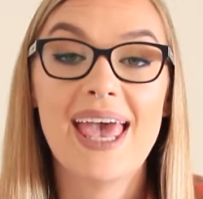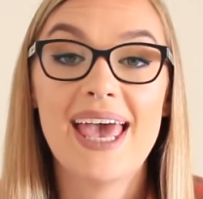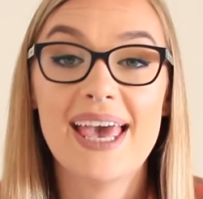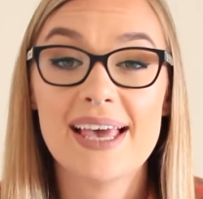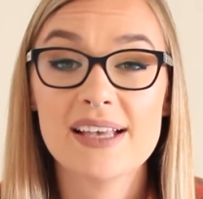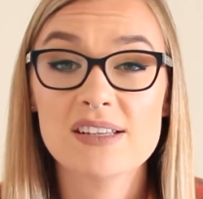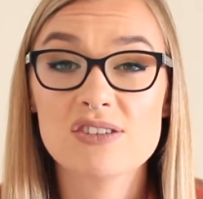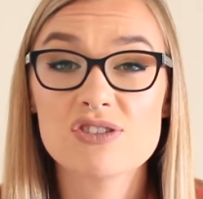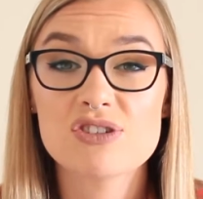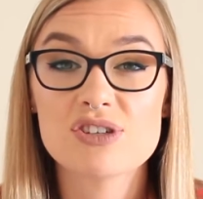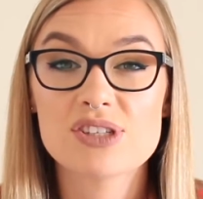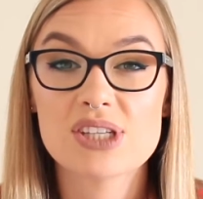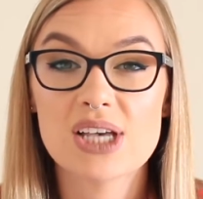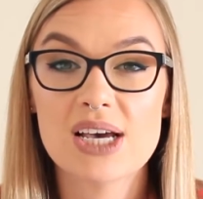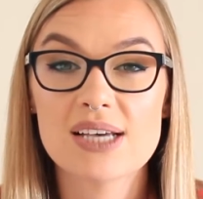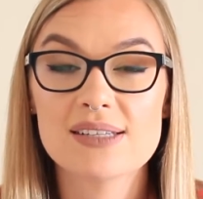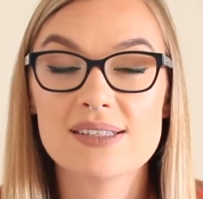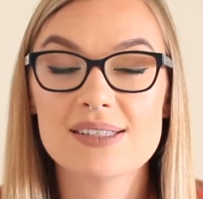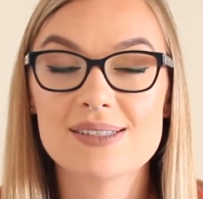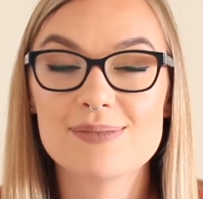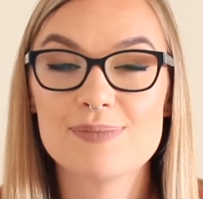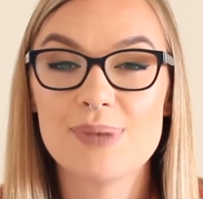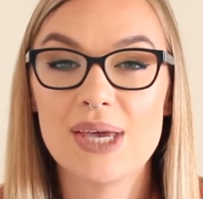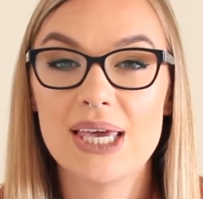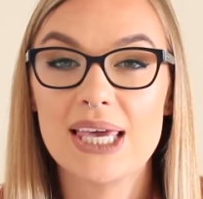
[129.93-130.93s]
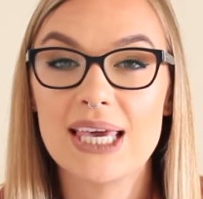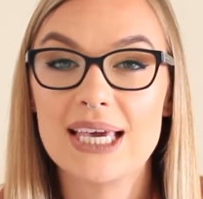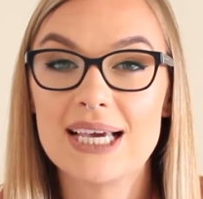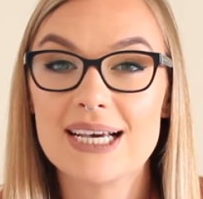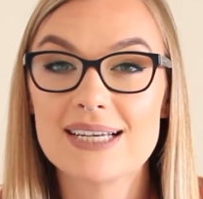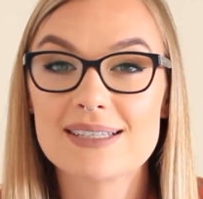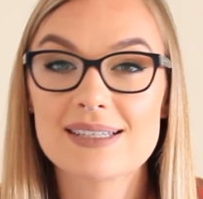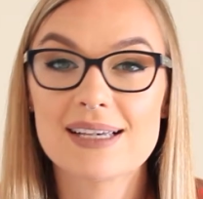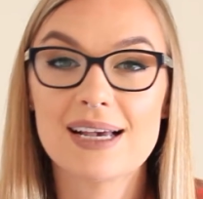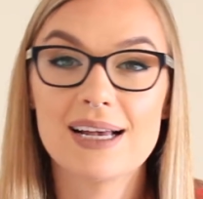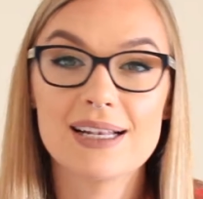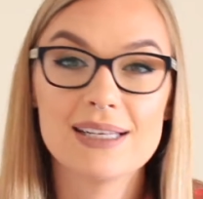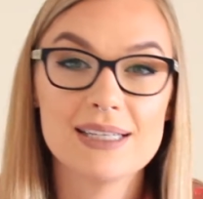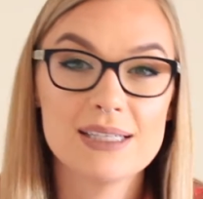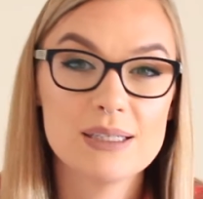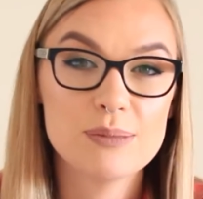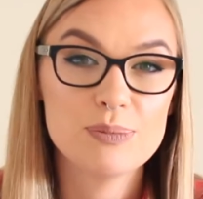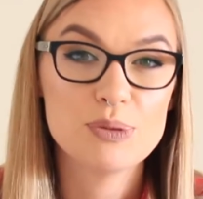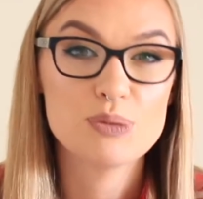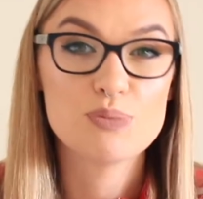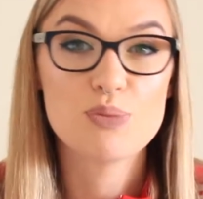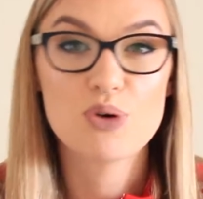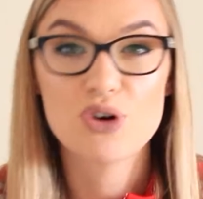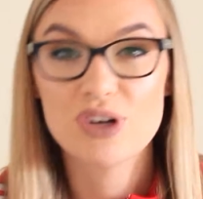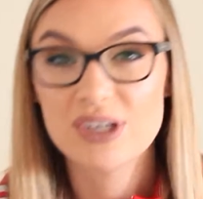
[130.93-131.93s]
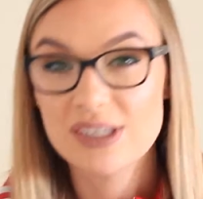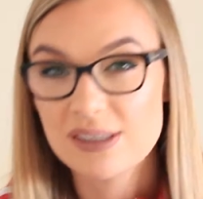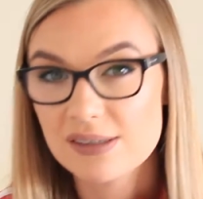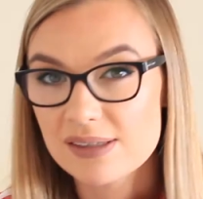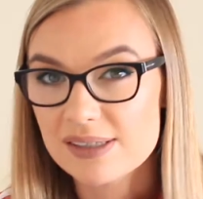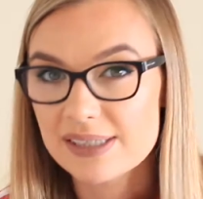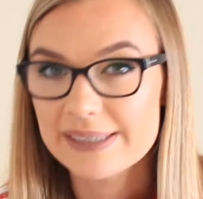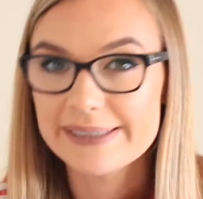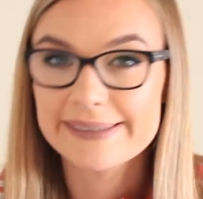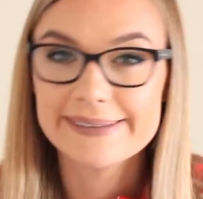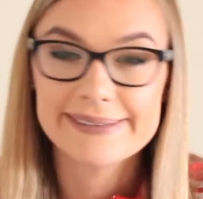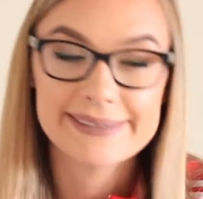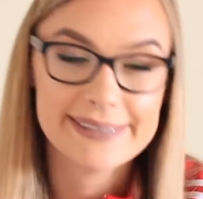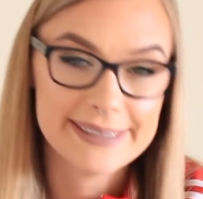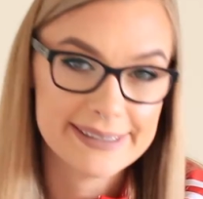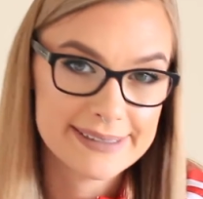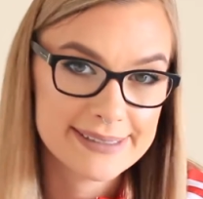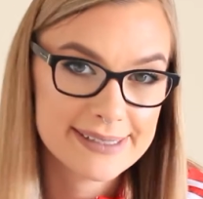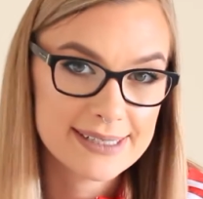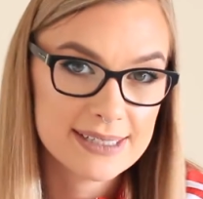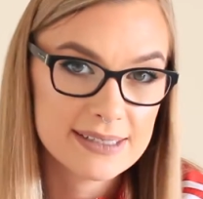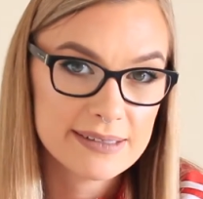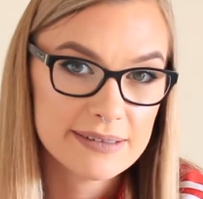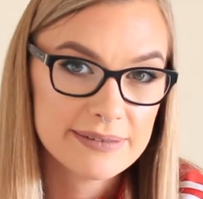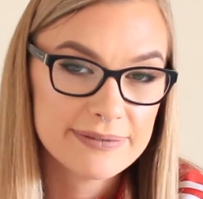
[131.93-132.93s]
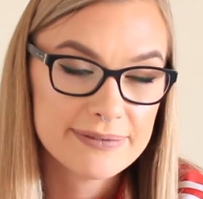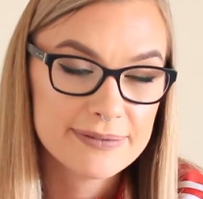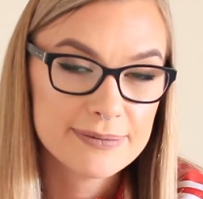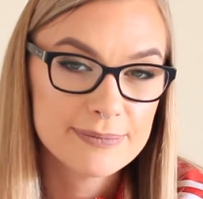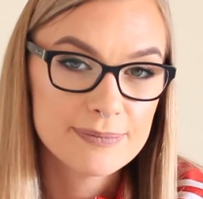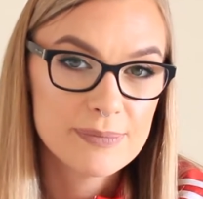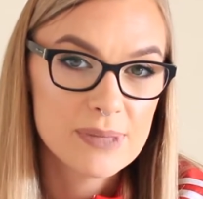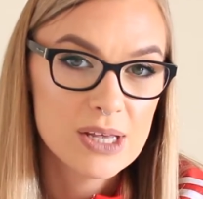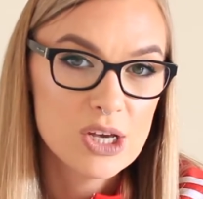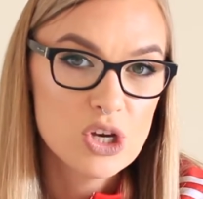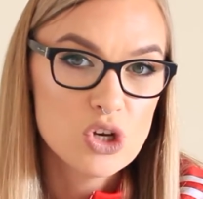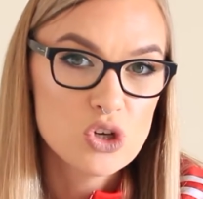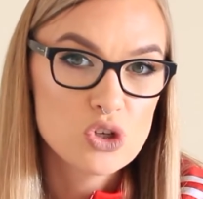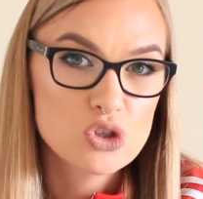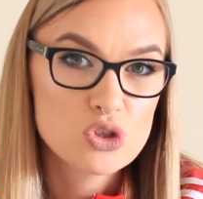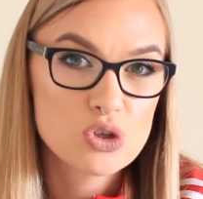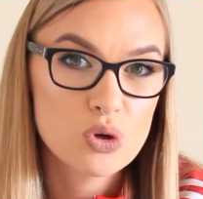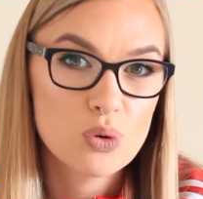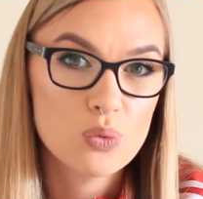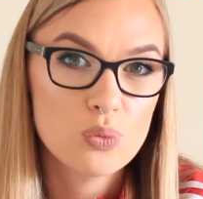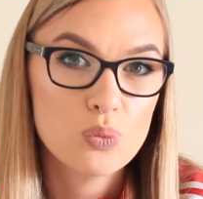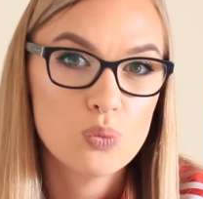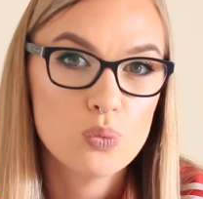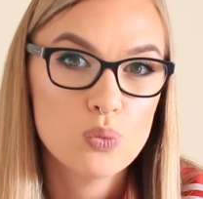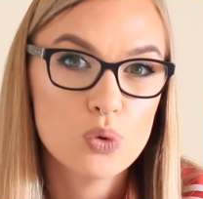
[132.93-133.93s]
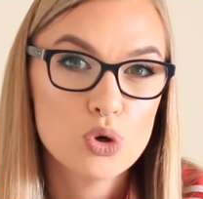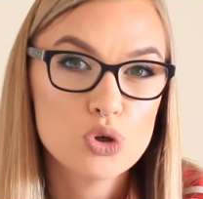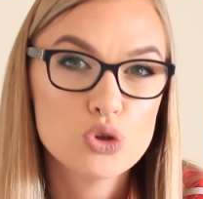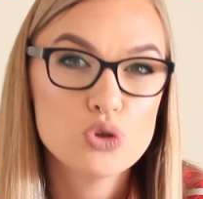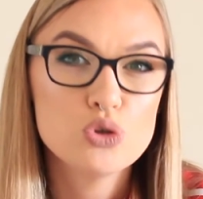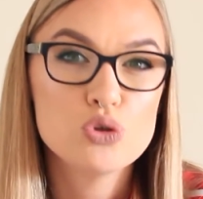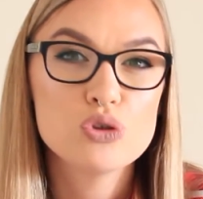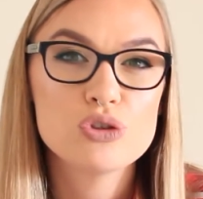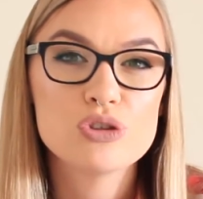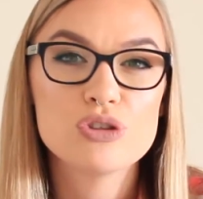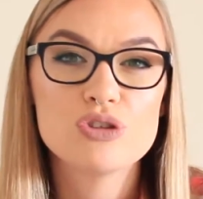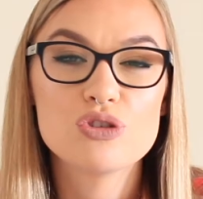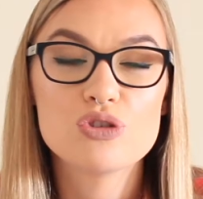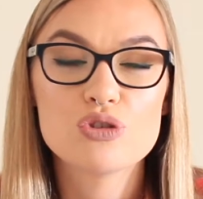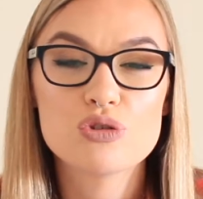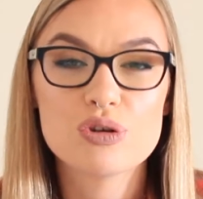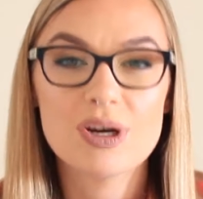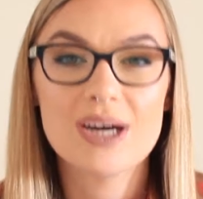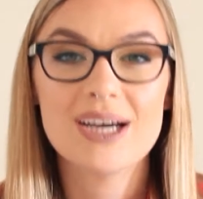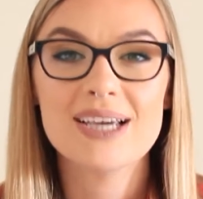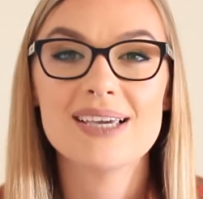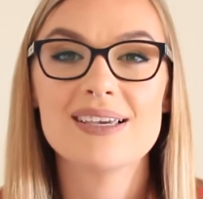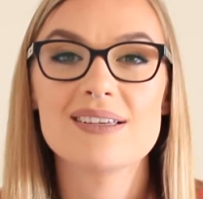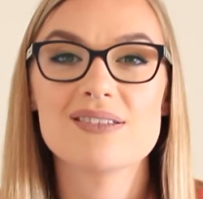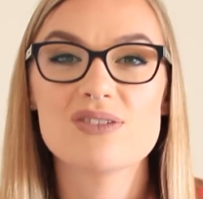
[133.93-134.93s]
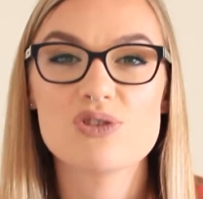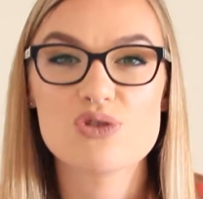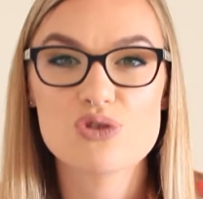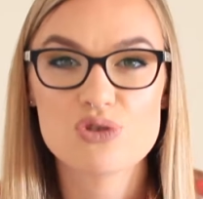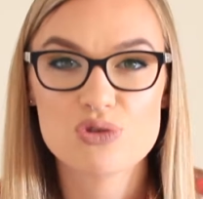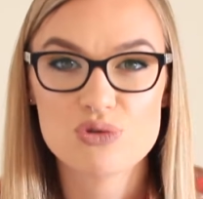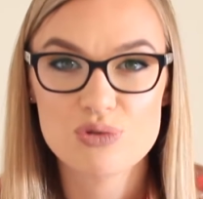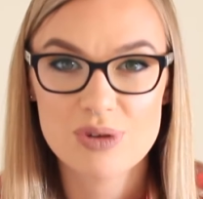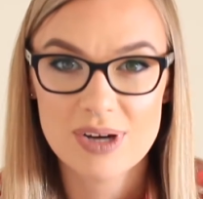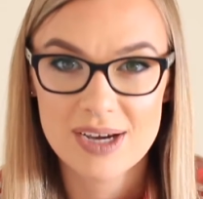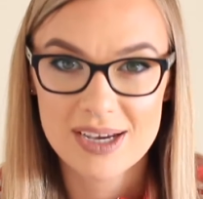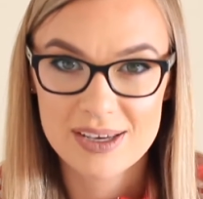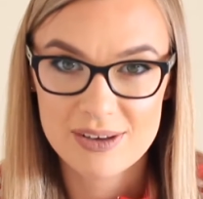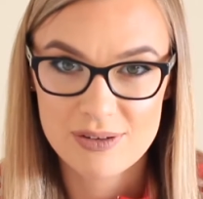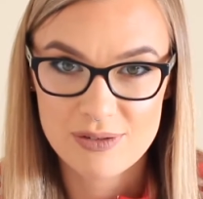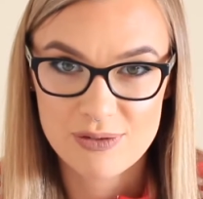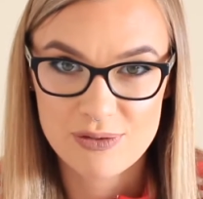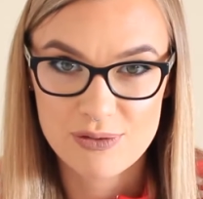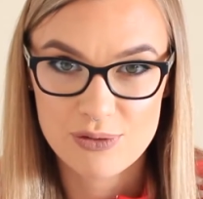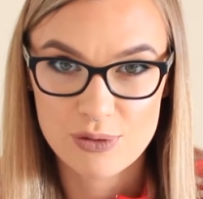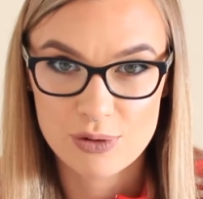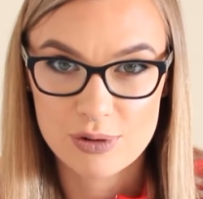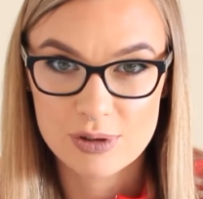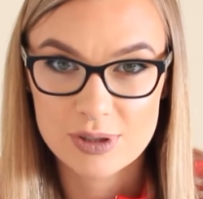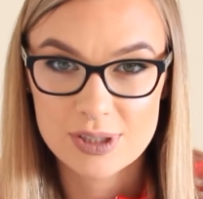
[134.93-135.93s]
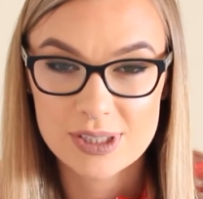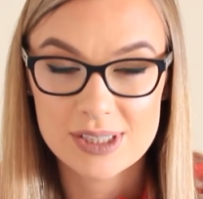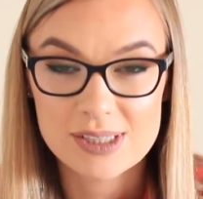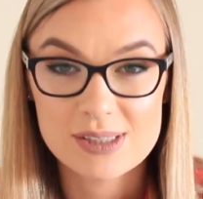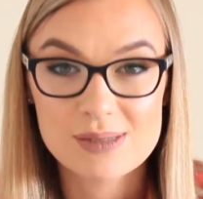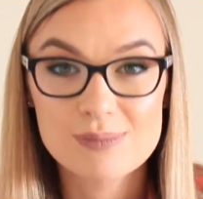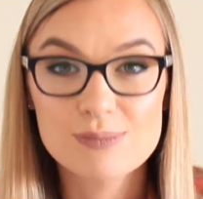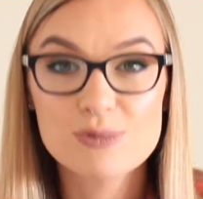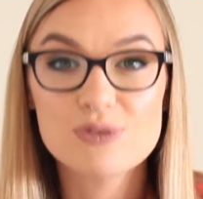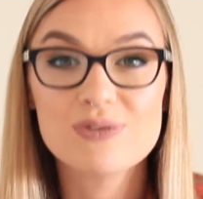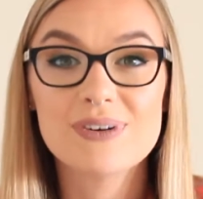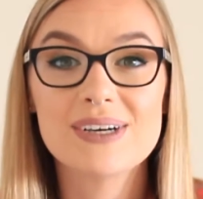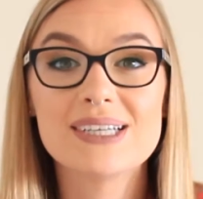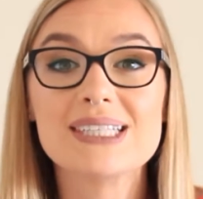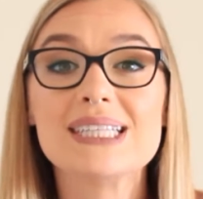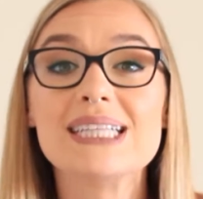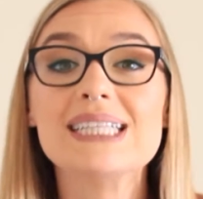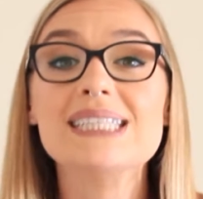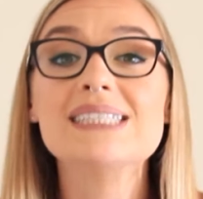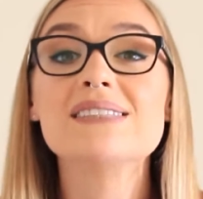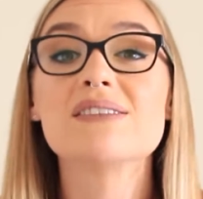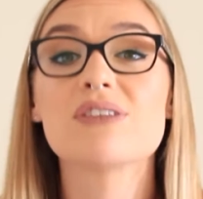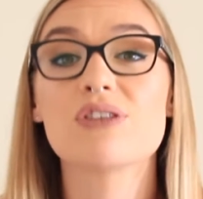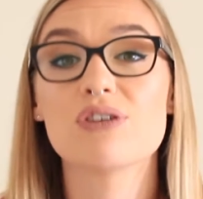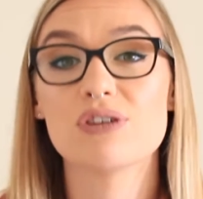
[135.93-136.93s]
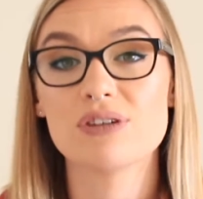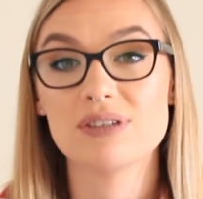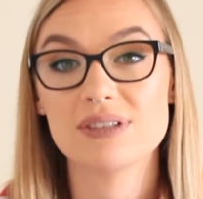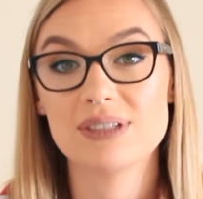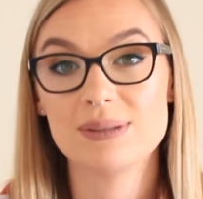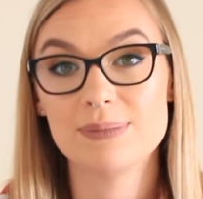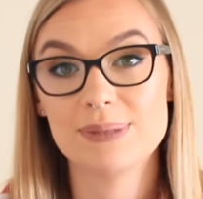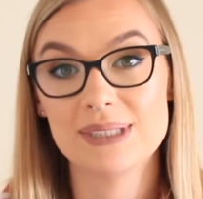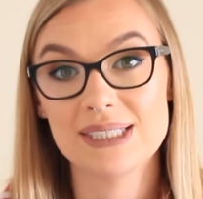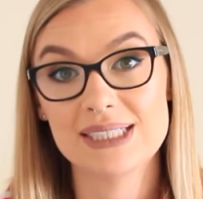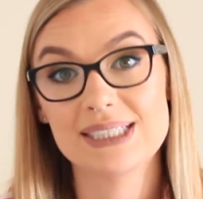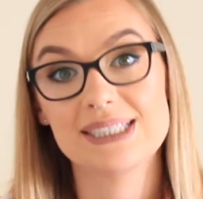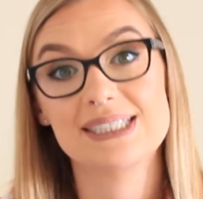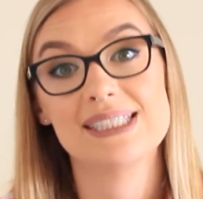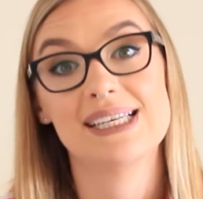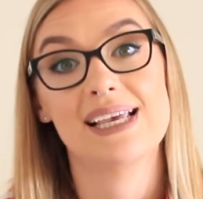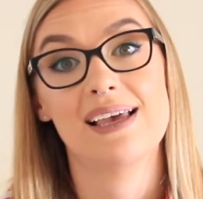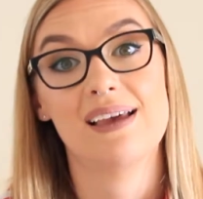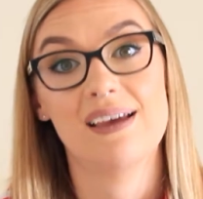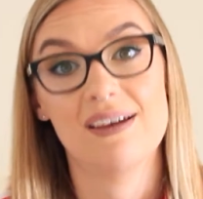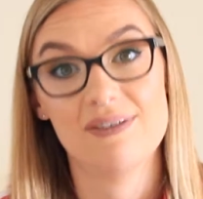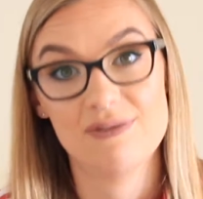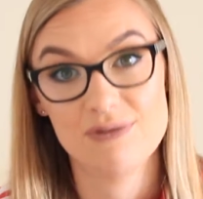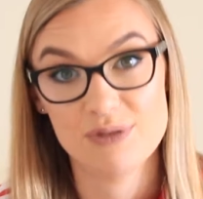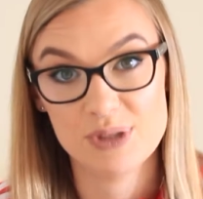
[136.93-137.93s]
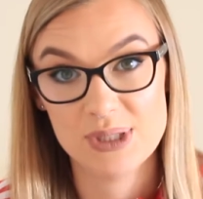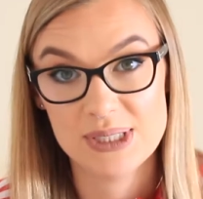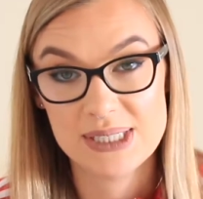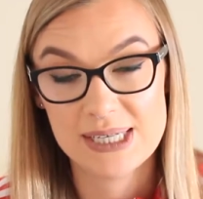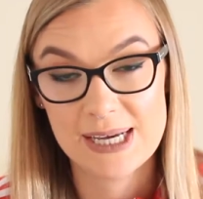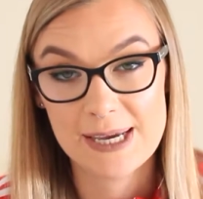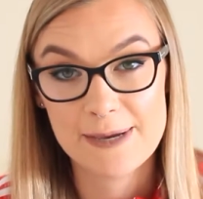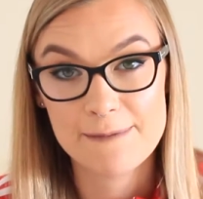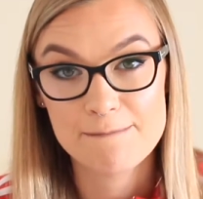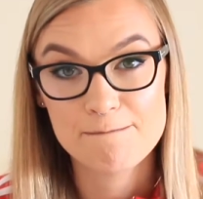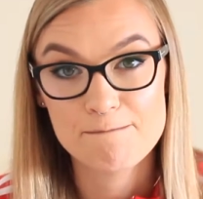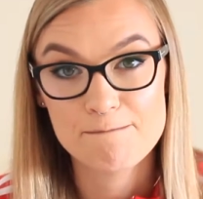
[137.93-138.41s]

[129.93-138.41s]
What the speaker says: Exercise is making us a little bit more insulin sensitive, so what you should try and strive for is move at least 30 minutes every day.